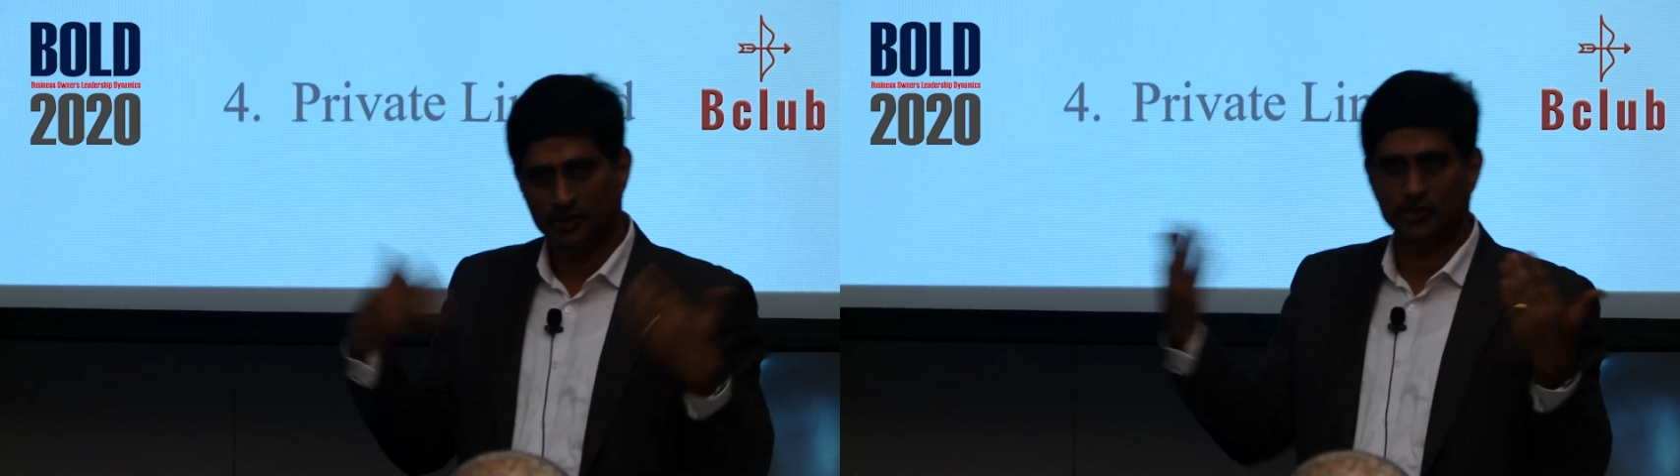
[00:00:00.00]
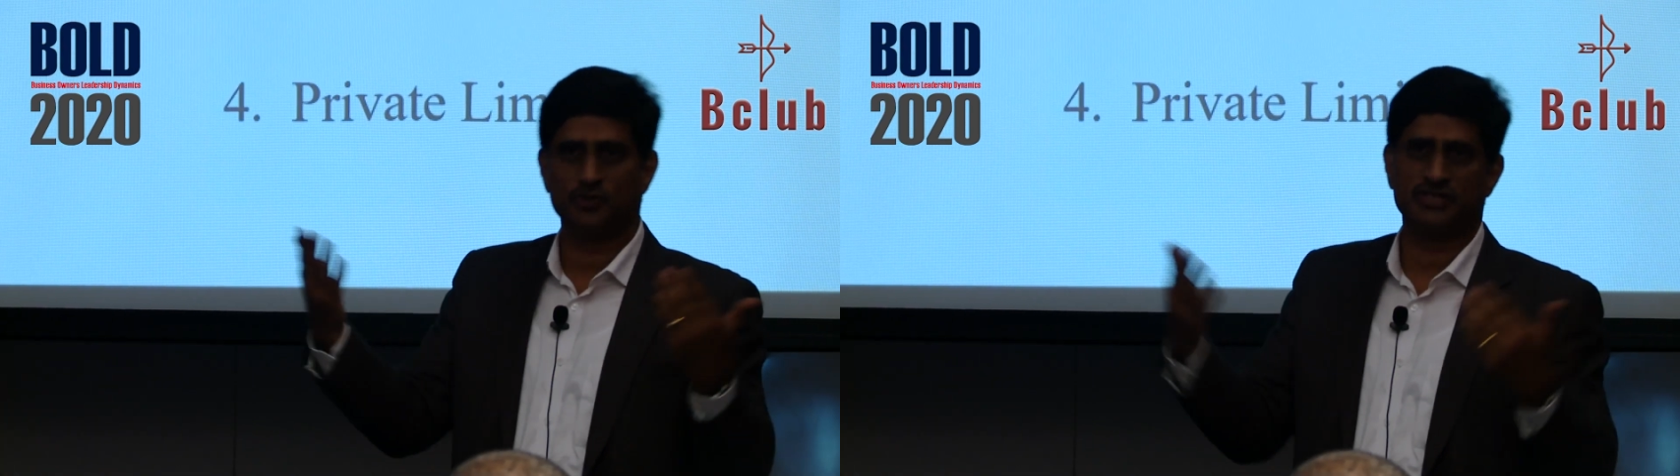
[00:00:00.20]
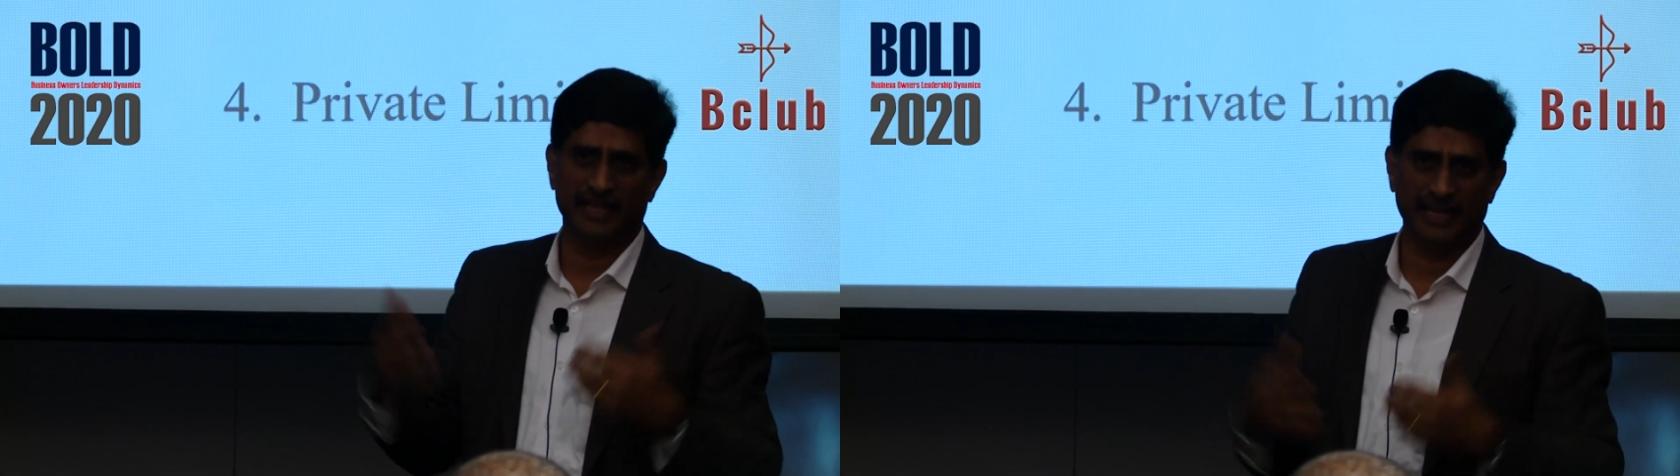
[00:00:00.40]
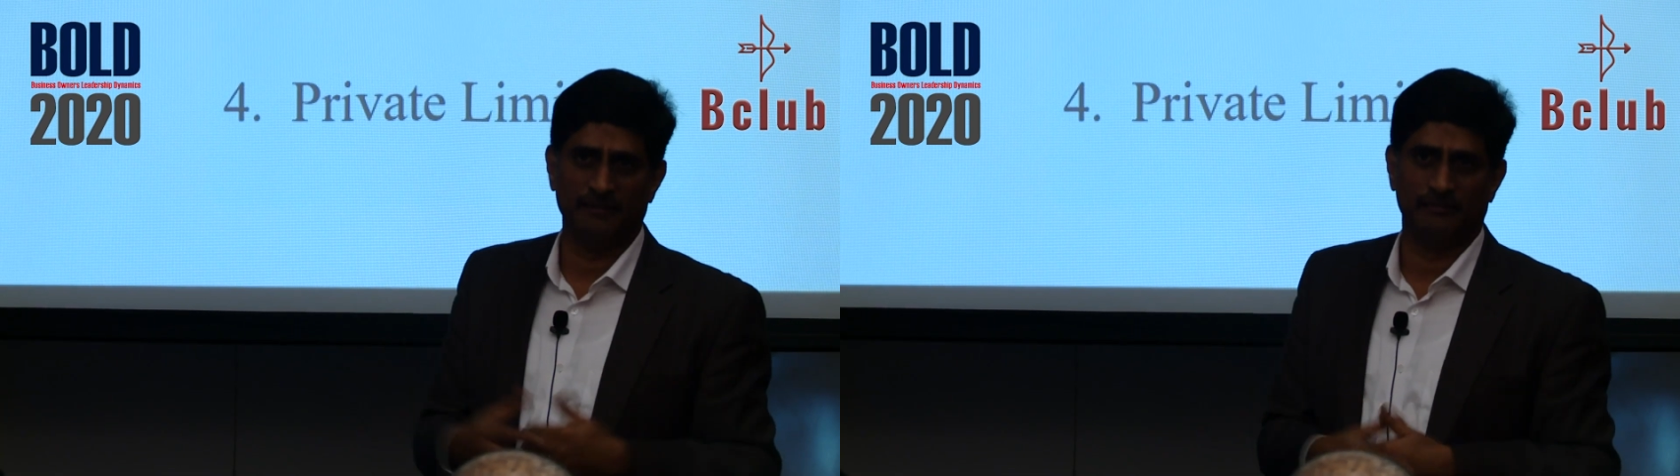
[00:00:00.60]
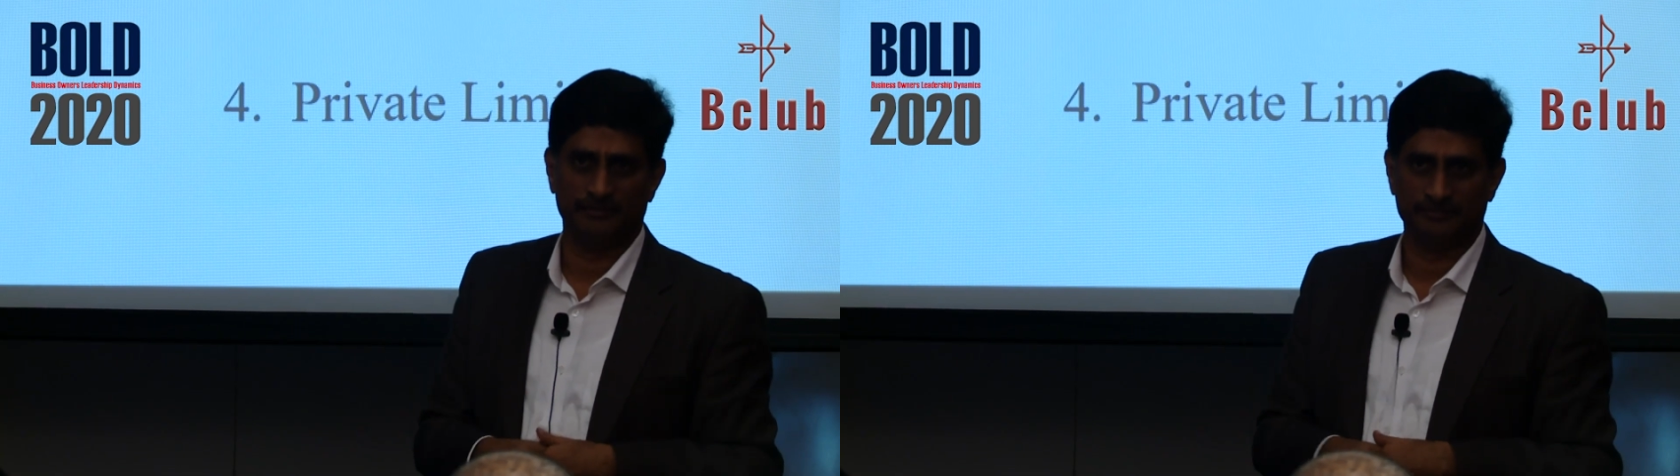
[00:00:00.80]
You choose a
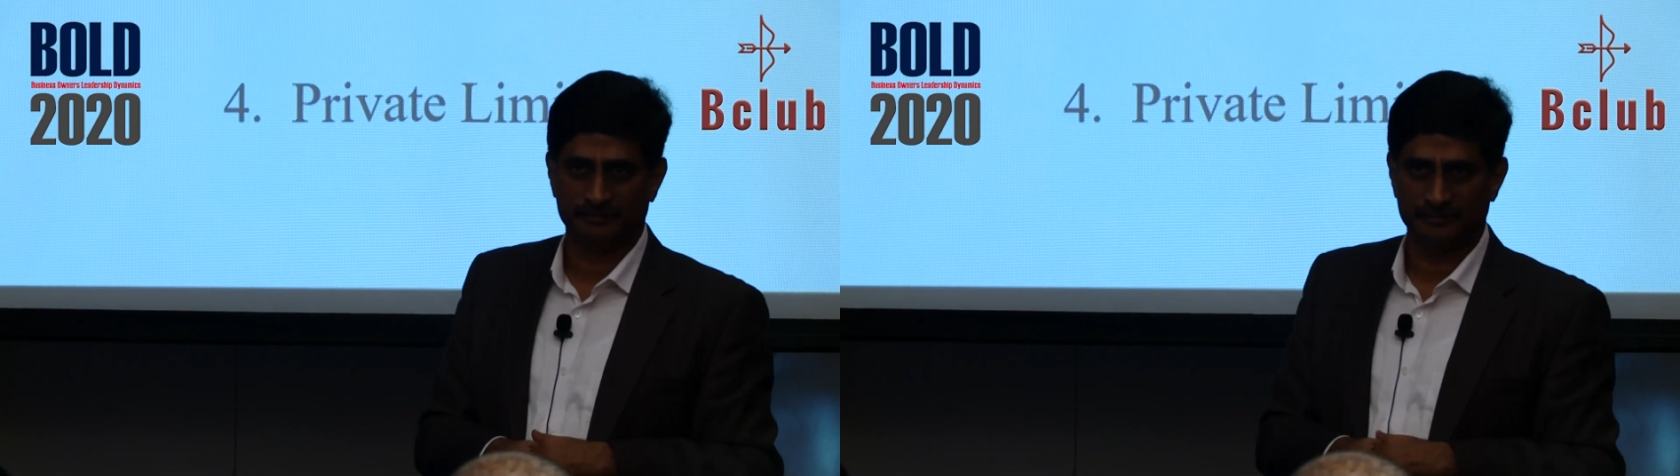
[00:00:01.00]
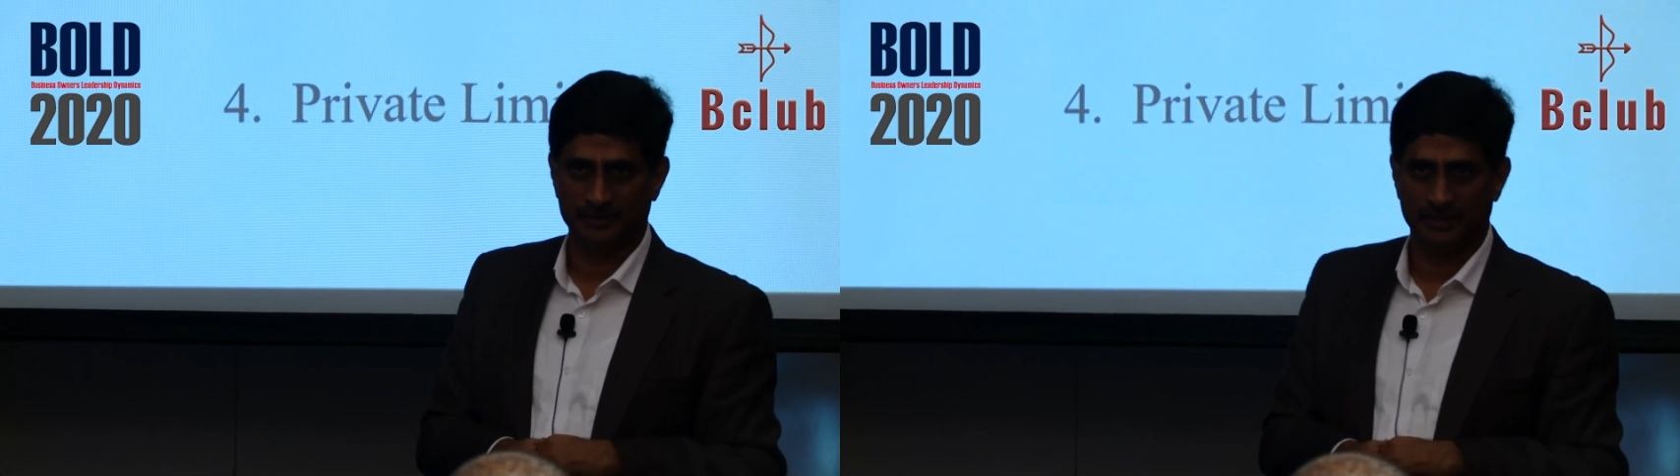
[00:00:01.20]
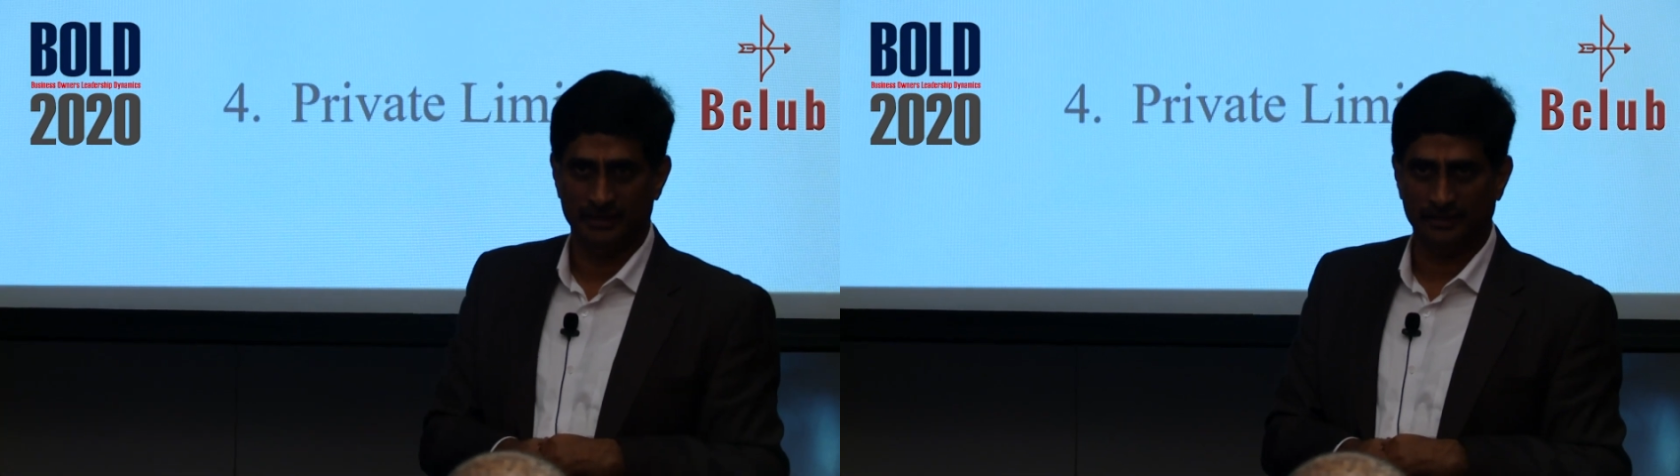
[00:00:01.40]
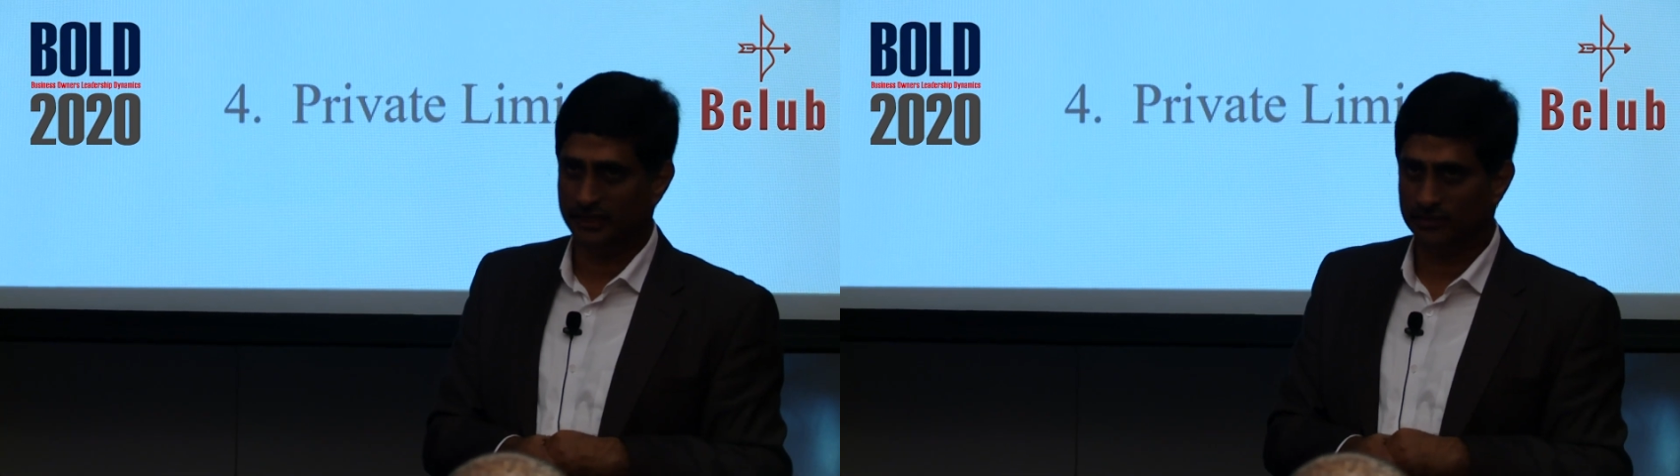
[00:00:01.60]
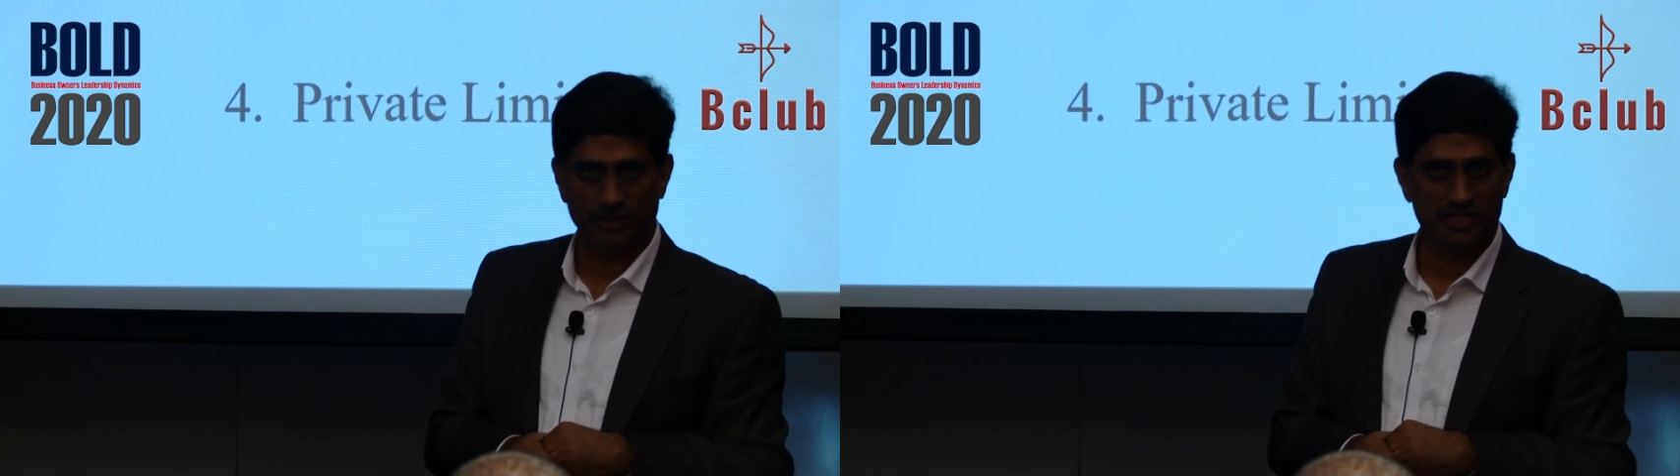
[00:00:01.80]
name.
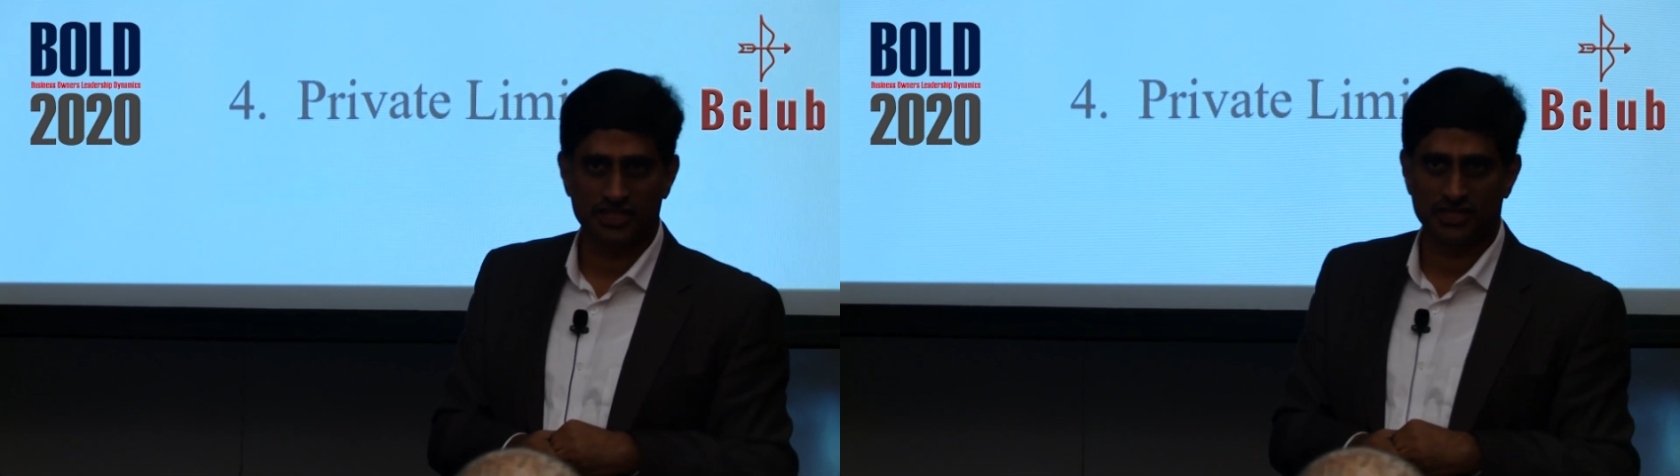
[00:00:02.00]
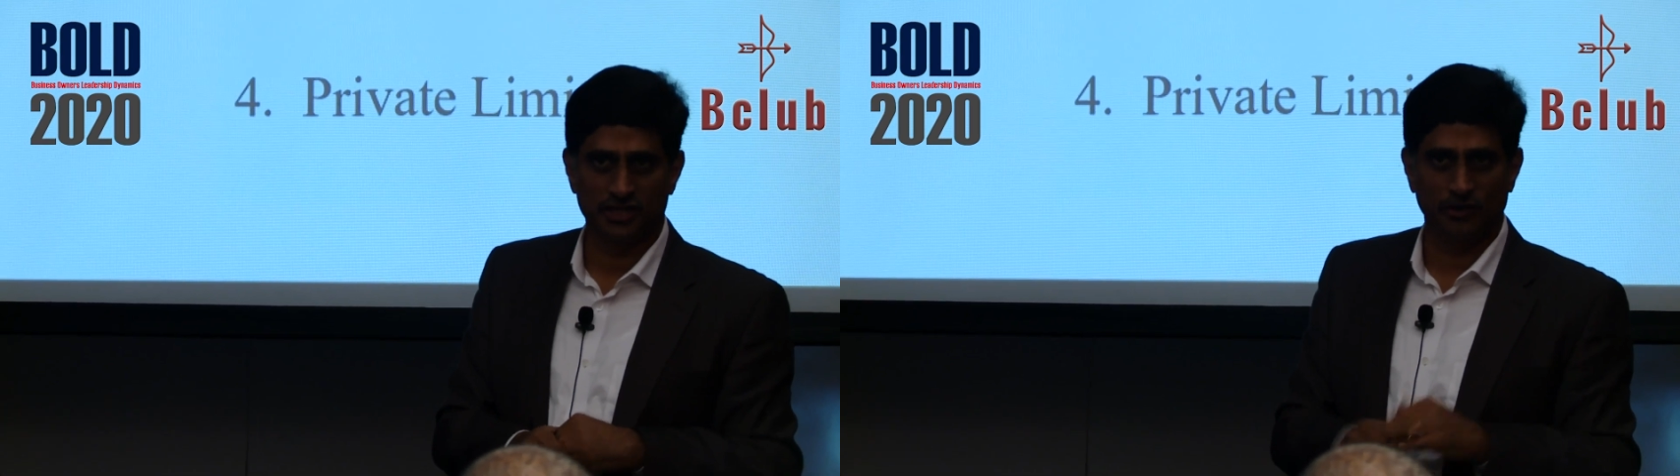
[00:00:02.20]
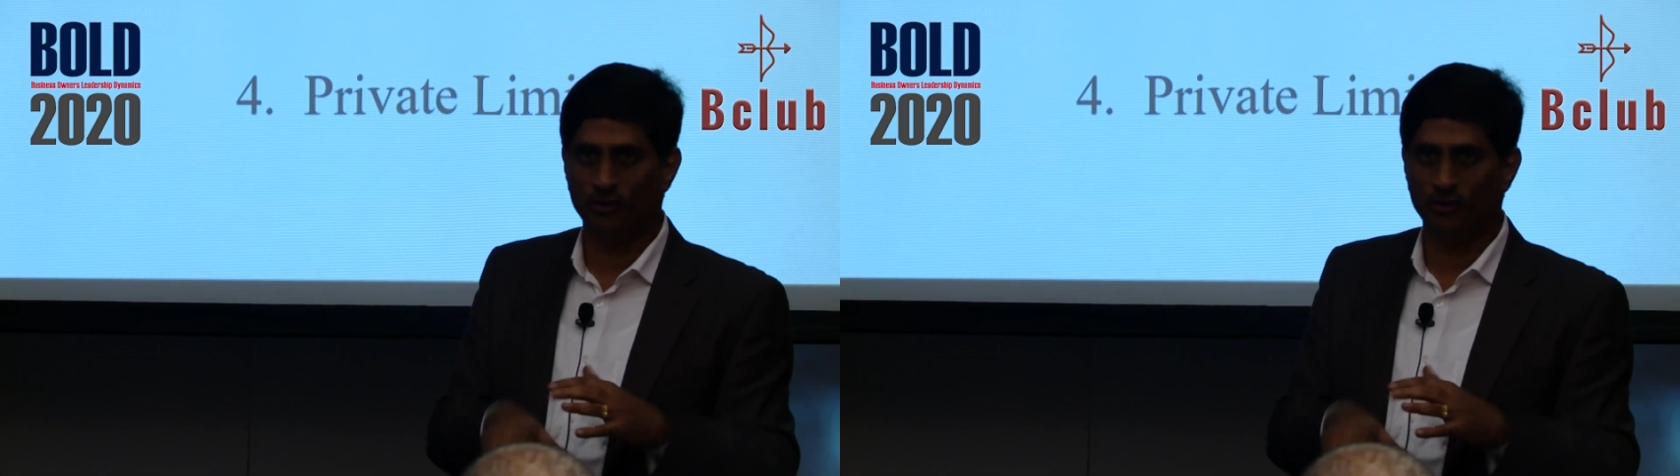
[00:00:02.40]
There is no restriction.